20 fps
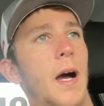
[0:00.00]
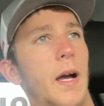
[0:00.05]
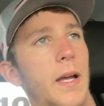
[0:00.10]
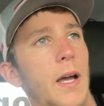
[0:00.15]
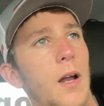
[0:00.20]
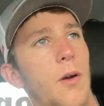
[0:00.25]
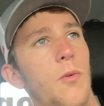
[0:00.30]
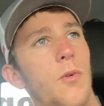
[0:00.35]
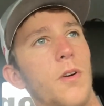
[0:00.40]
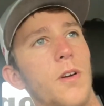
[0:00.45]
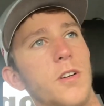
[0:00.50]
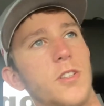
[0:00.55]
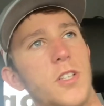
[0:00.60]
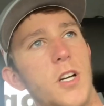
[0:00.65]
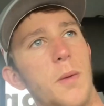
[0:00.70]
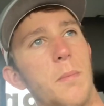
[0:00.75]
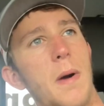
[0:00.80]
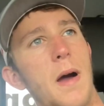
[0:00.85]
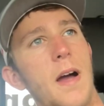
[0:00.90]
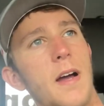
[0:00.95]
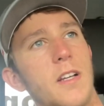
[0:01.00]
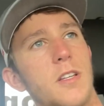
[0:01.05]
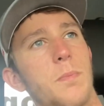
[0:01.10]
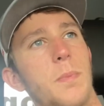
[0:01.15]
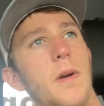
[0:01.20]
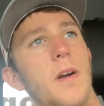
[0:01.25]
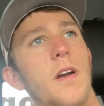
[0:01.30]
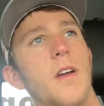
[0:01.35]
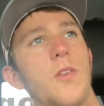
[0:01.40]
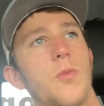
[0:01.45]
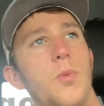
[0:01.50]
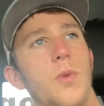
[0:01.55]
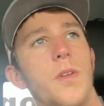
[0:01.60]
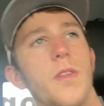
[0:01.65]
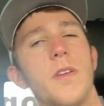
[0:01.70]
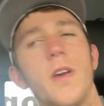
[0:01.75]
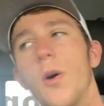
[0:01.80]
I kind of want to share my experience with